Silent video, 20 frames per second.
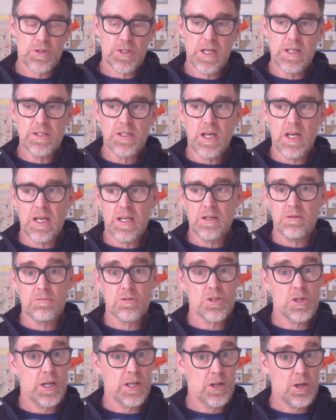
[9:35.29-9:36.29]
He's a
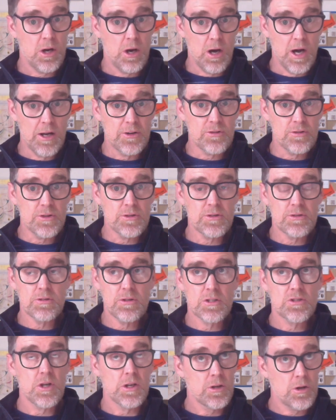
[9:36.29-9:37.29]
psychiatrist,
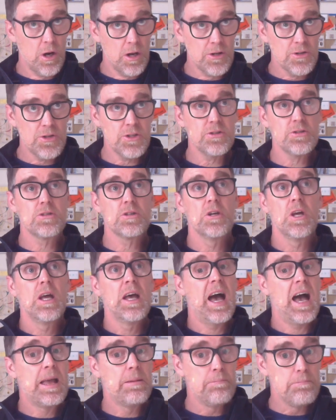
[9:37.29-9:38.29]
a psychologist,
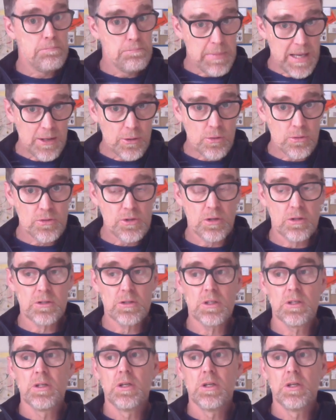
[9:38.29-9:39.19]
a medical doctor,